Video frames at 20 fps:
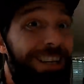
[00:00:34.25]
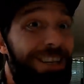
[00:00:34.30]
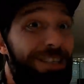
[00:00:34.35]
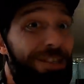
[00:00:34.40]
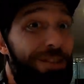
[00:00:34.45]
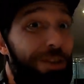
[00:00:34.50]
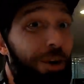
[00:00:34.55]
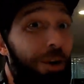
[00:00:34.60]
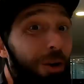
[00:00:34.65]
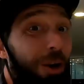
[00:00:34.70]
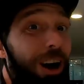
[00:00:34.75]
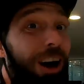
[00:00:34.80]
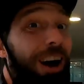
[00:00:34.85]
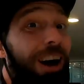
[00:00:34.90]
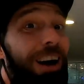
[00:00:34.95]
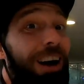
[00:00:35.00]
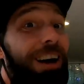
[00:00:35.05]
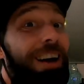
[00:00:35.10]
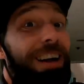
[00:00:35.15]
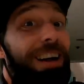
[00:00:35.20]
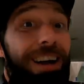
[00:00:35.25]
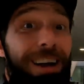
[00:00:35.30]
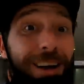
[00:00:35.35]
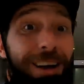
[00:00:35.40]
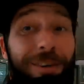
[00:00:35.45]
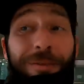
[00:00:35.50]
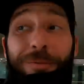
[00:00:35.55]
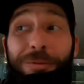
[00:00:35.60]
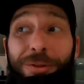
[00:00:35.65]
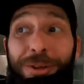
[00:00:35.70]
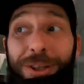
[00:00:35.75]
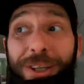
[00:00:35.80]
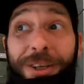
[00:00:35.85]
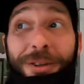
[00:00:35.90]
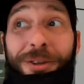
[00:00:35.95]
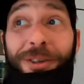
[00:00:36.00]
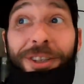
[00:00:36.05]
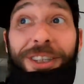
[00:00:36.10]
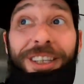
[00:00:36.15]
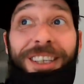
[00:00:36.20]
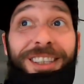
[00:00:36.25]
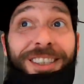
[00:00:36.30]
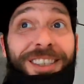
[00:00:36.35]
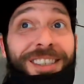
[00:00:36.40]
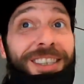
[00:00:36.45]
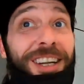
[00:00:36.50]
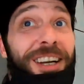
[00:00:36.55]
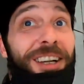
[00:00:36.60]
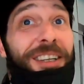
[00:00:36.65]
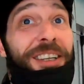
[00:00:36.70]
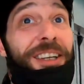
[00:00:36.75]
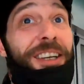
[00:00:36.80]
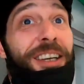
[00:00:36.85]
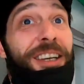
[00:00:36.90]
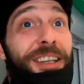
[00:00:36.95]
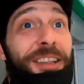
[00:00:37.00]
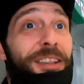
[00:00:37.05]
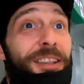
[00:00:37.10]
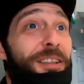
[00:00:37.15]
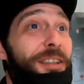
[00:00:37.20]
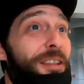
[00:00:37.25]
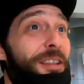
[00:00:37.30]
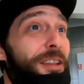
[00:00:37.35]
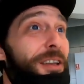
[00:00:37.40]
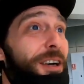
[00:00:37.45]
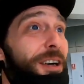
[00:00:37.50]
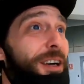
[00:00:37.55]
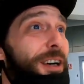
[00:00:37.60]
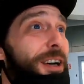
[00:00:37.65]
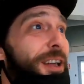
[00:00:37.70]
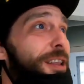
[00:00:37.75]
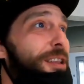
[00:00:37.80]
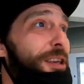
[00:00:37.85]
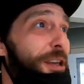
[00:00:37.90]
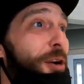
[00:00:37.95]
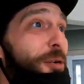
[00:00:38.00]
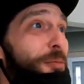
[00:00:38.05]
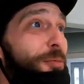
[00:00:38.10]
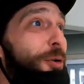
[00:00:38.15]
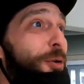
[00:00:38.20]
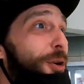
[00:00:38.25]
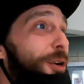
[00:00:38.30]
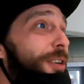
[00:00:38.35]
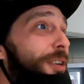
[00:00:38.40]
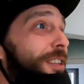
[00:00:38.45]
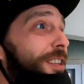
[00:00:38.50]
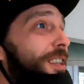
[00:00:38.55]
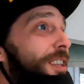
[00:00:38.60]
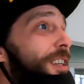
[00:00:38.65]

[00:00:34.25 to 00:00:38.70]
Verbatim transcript: So I am literally stuck in uh, the airport.